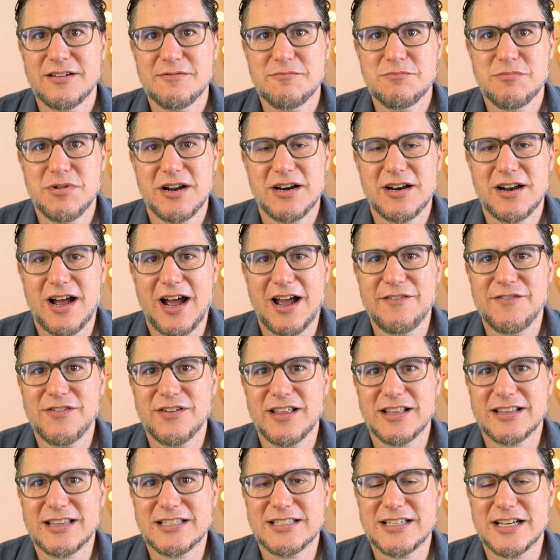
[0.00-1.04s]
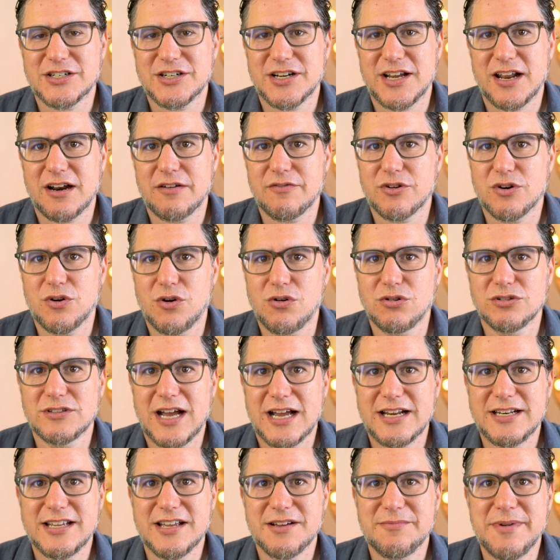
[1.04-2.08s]
But I feel like that's actually kind of an old
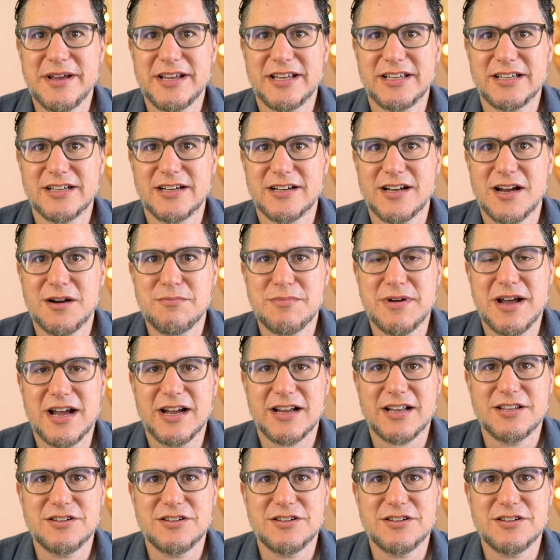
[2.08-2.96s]
idea making a comeback,